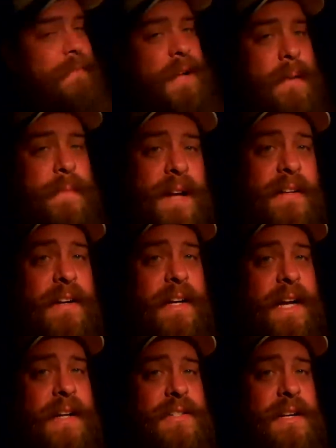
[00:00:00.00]
I'm not gonna
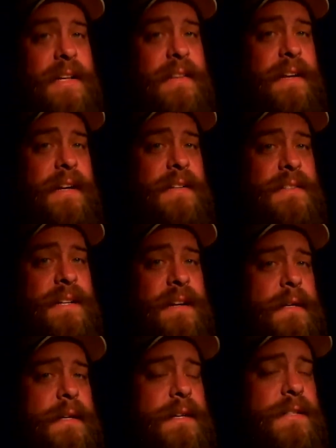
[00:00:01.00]
catch anything else
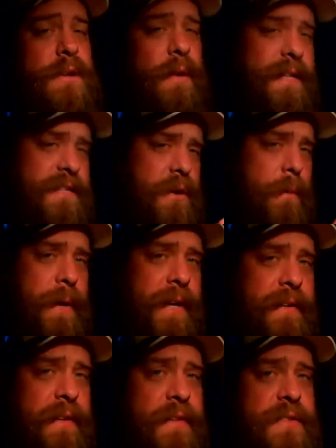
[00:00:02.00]
here, so let's go back
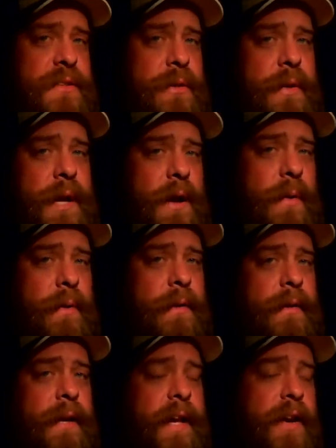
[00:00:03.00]
to the studio
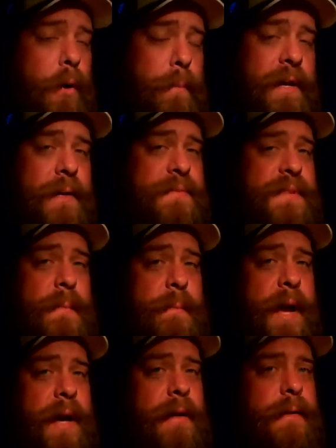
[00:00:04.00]
and open up some
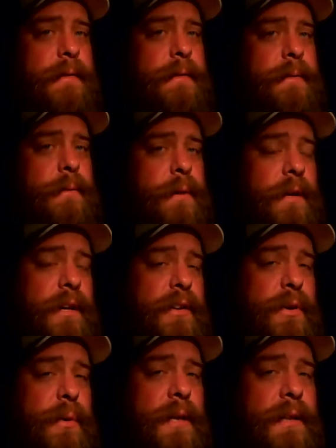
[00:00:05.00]
mail. We're gonna
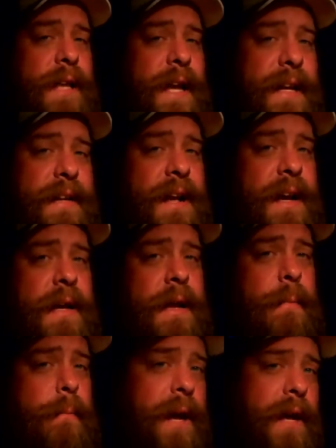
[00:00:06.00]
do a late night
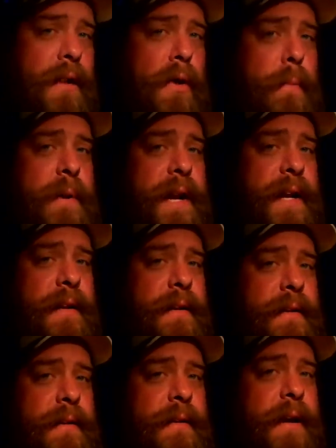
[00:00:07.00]
mail opening
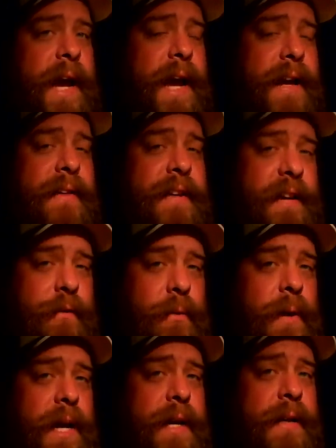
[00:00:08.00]
and
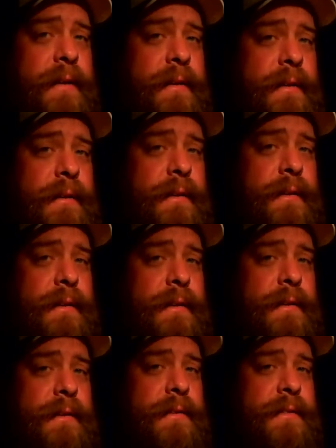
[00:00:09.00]
giveaway.
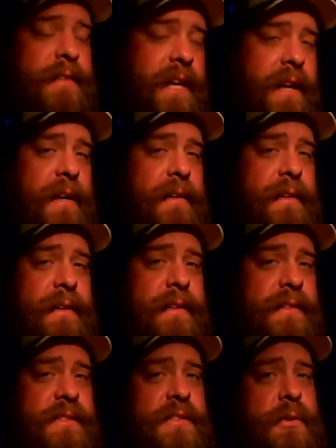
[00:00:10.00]
See ya in
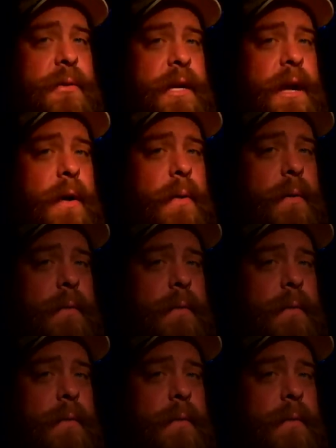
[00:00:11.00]
the studio.